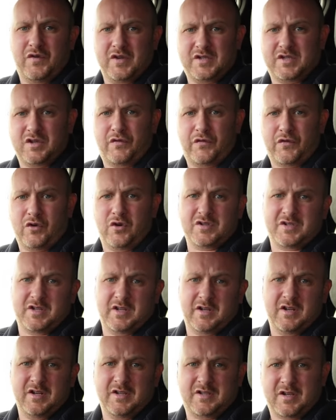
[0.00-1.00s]
it's defrosted
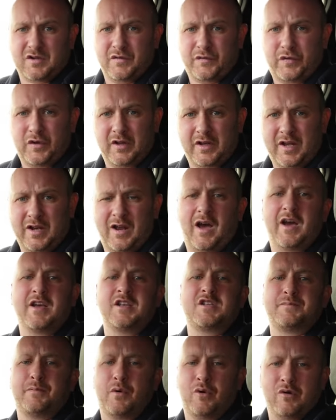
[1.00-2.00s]
and it doesn't feel like an
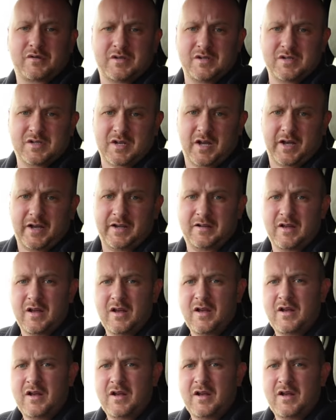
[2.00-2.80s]
ice box inside.